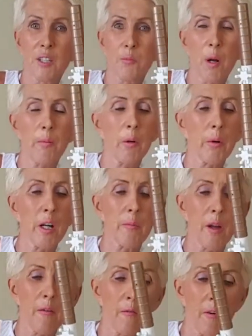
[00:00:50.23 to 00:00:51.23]
it's probably one of
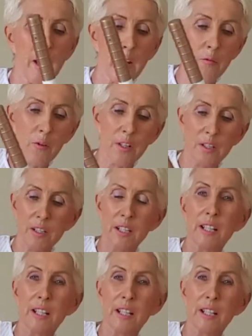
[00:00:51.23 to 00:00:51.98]
my favorites.